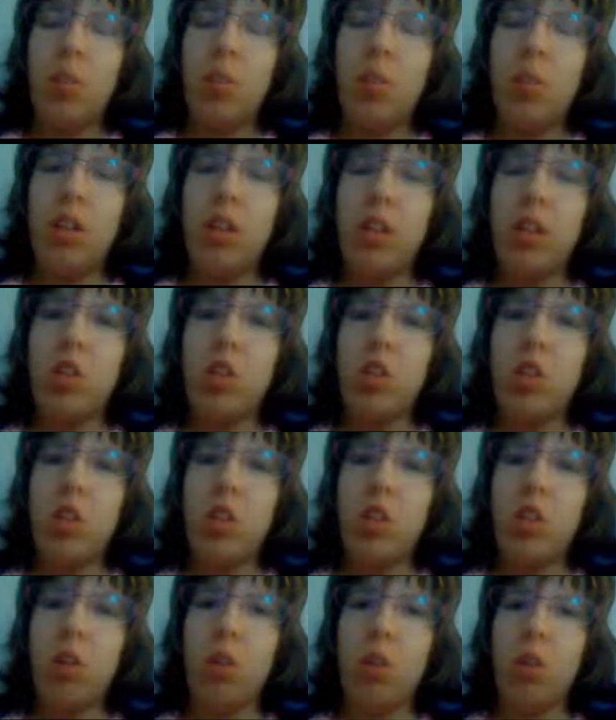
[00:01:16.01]
But they
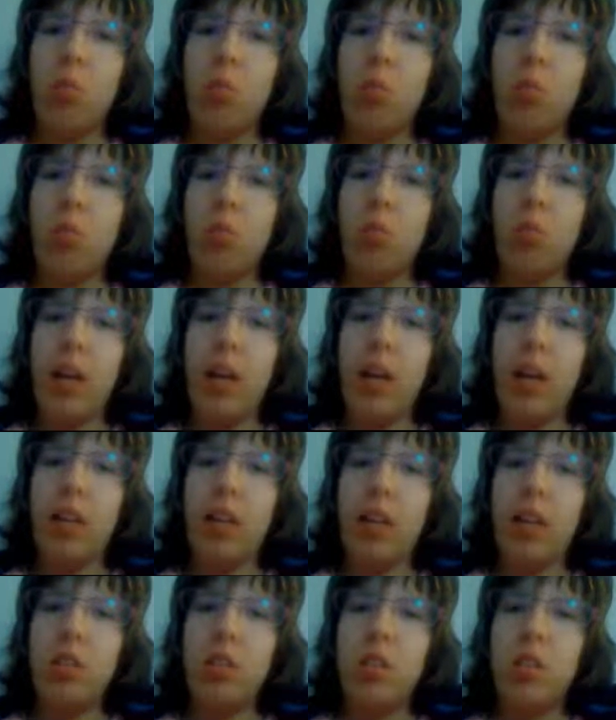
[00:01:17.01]
still put me
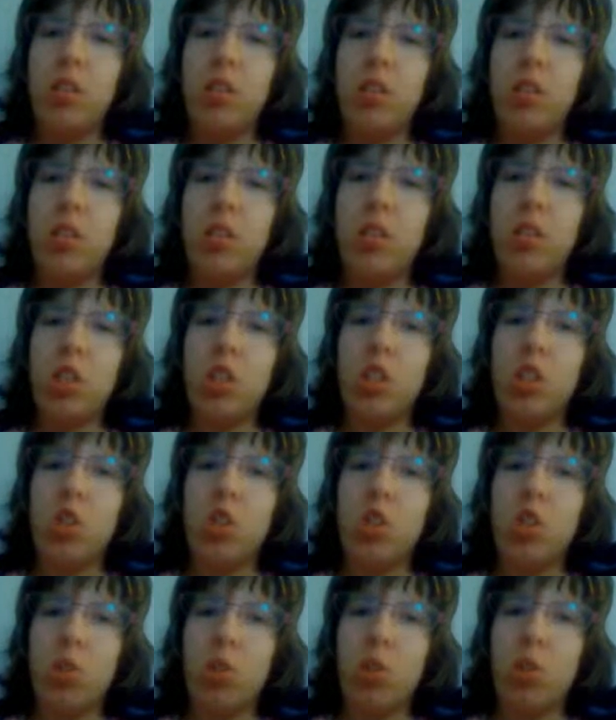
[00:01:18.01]
in the
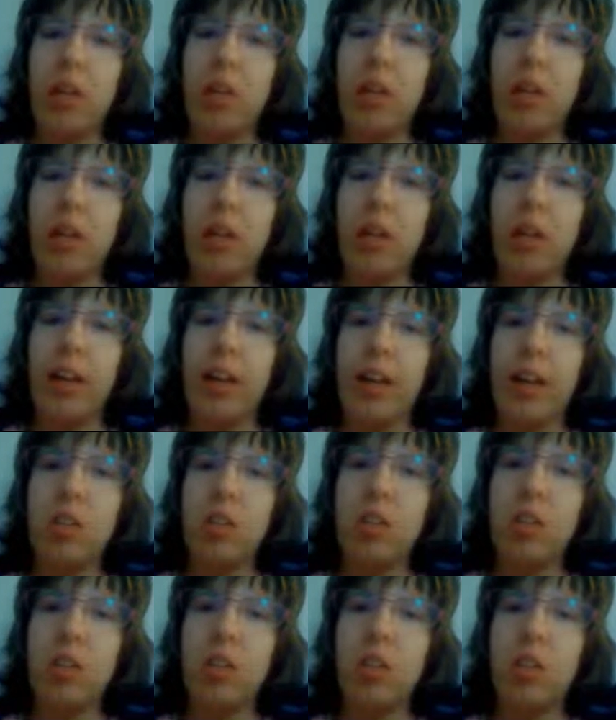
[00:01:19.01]
stupid
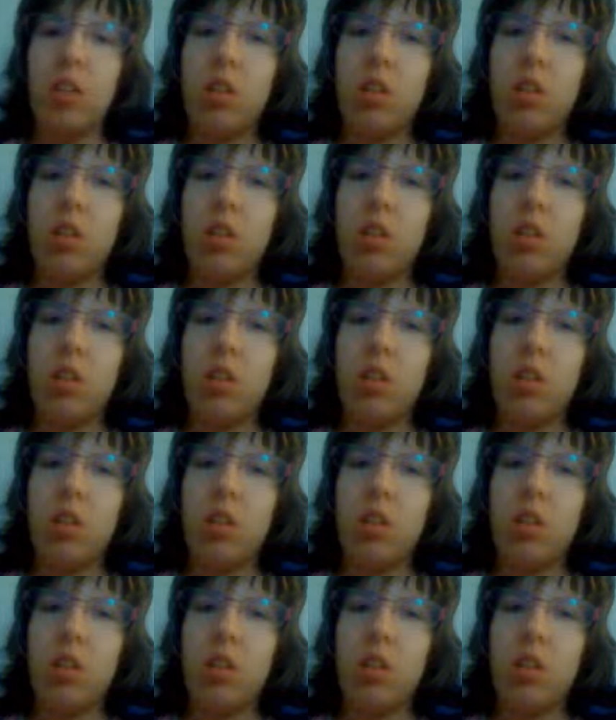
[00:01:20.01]
class.